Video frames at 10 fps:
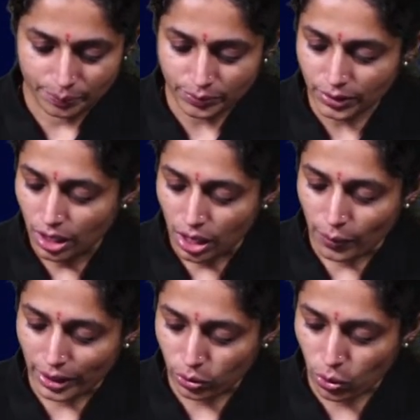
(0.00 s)

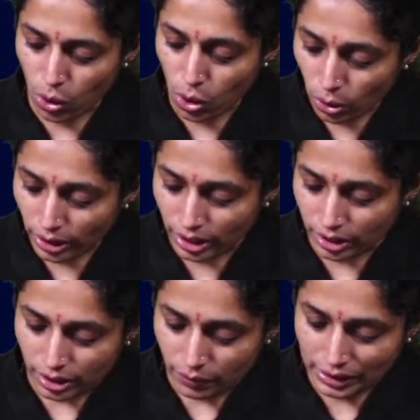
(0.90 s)
When a
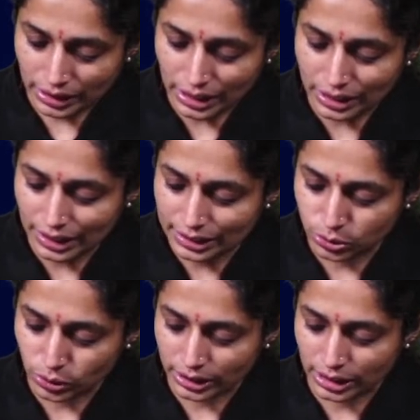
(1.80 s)
co-owner, when he
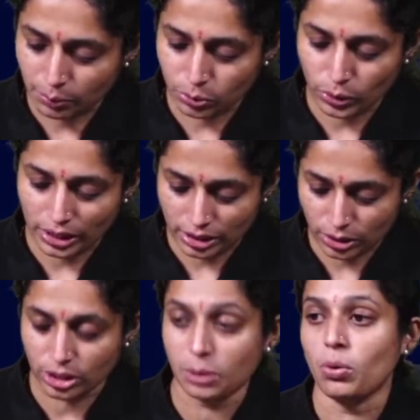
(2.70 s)
tries to attempt to
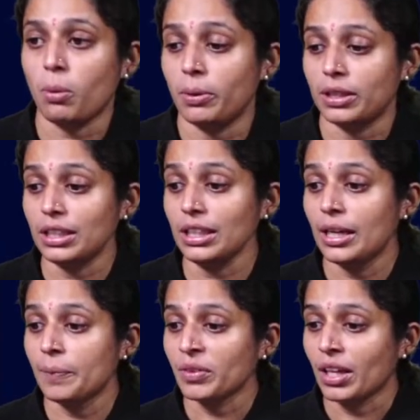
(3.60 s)
enter into the
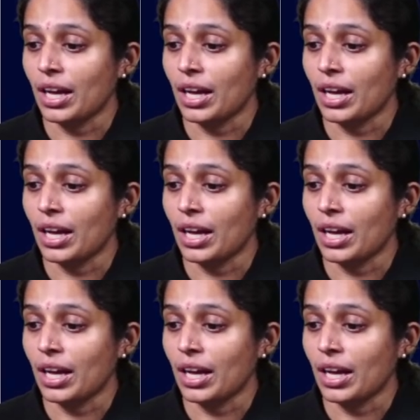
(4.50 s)
property,